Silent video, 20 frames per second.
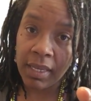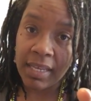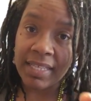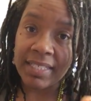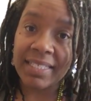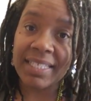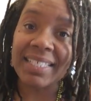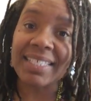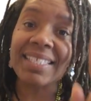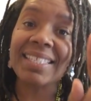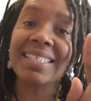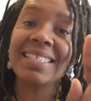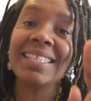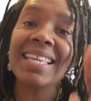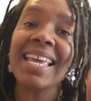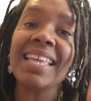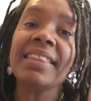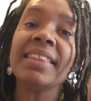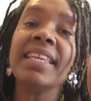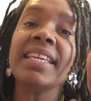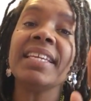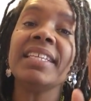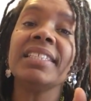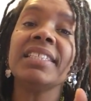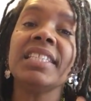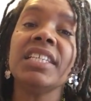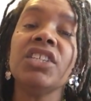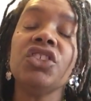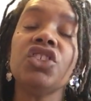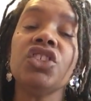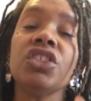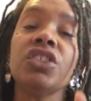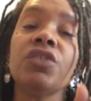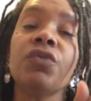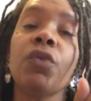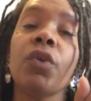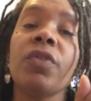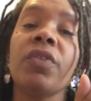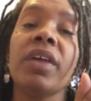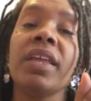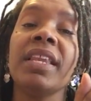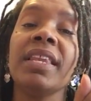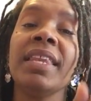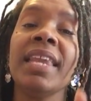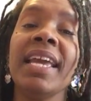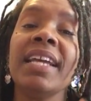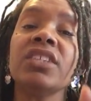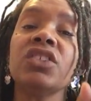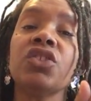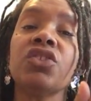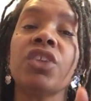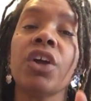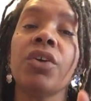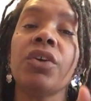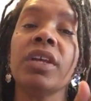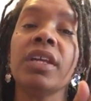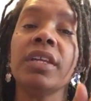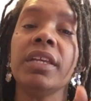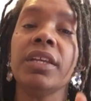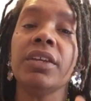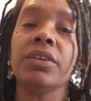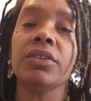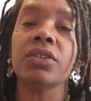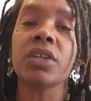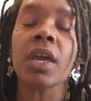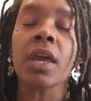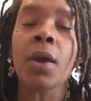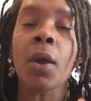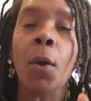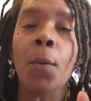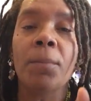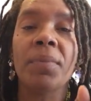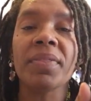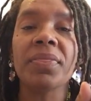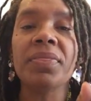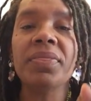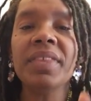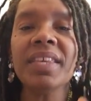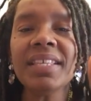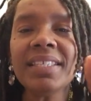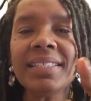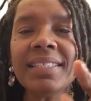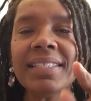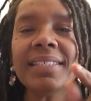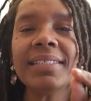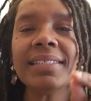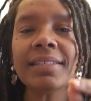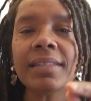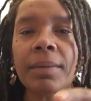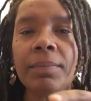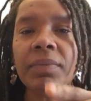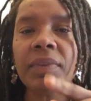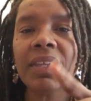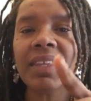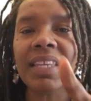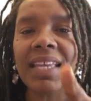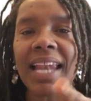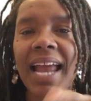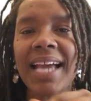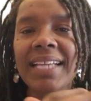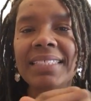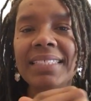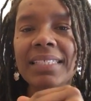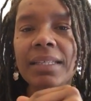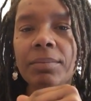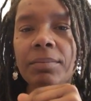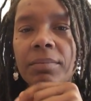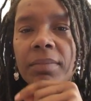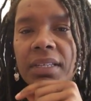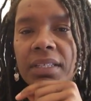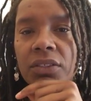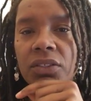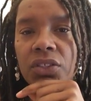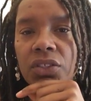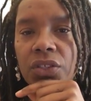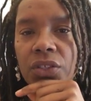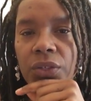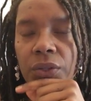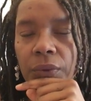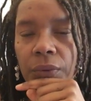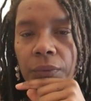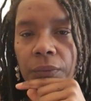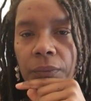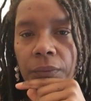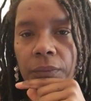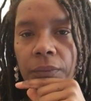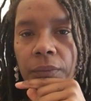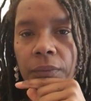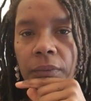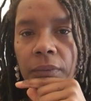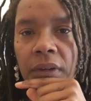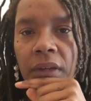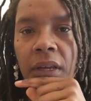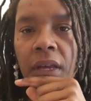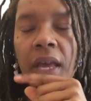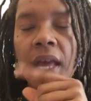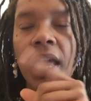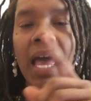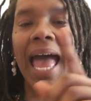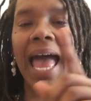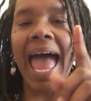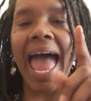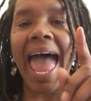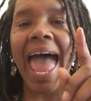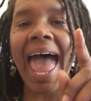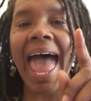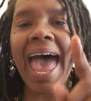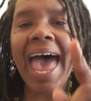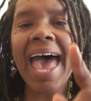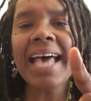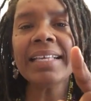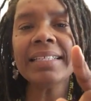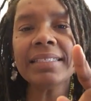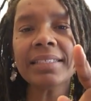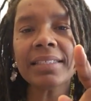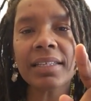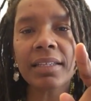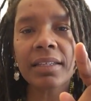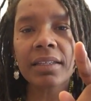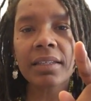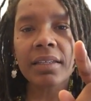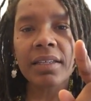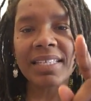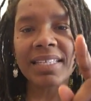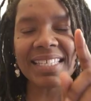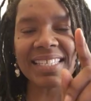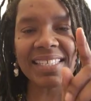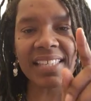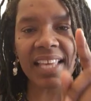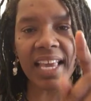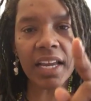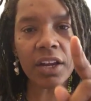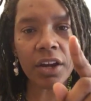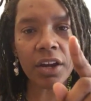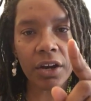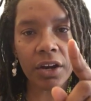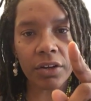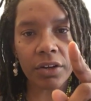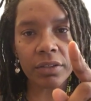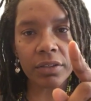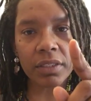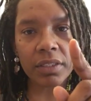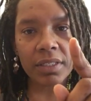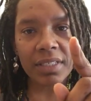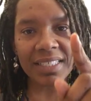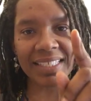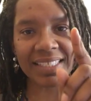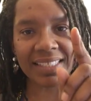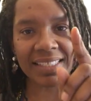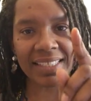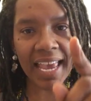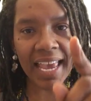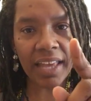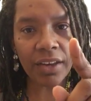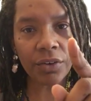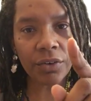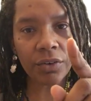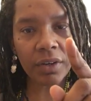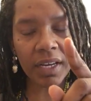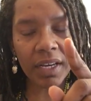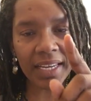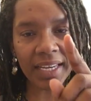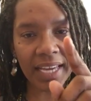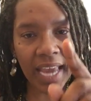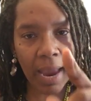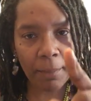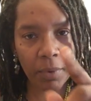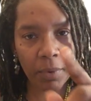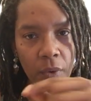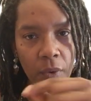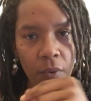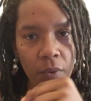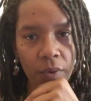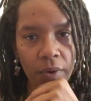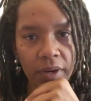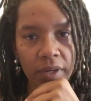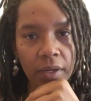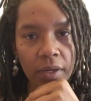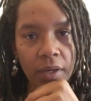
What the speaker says: to set the intentions for the next 30 years. But this is something that I submit to you. Ask Sekert, Saturn, Capricorn.